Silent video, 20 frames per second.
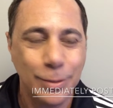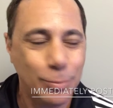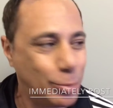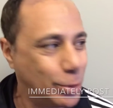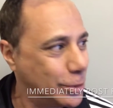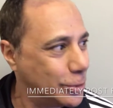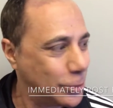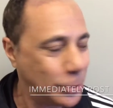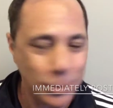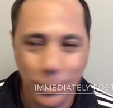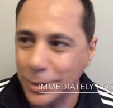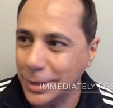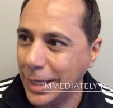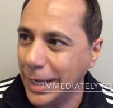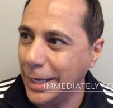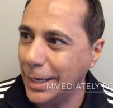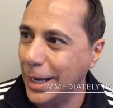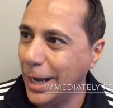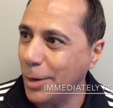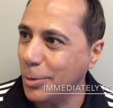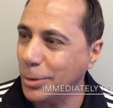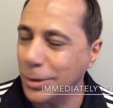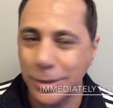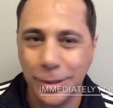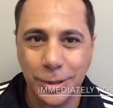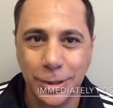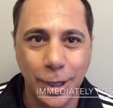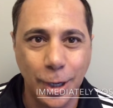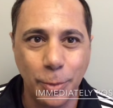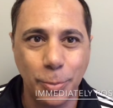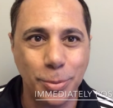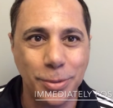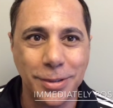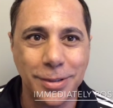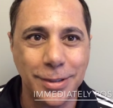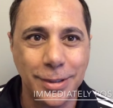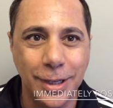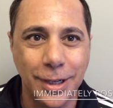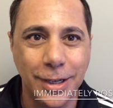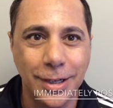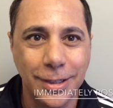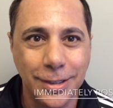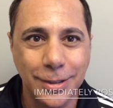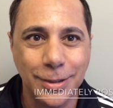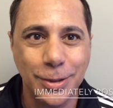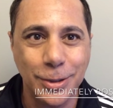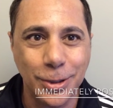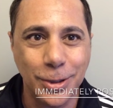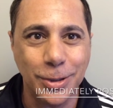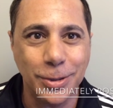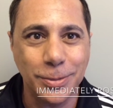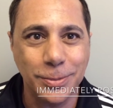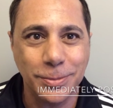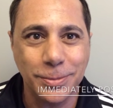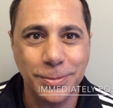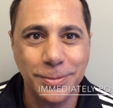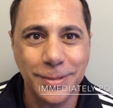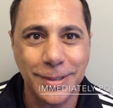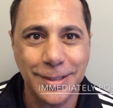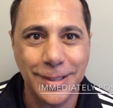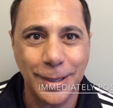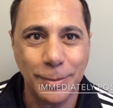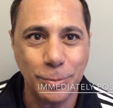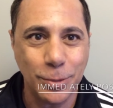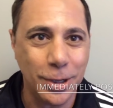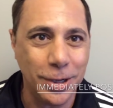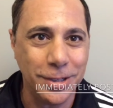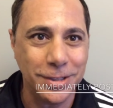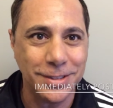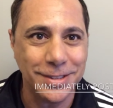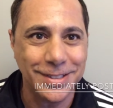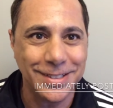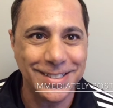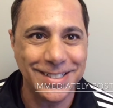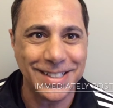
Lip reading: pretty soon 8 hours is up, and and I'm done.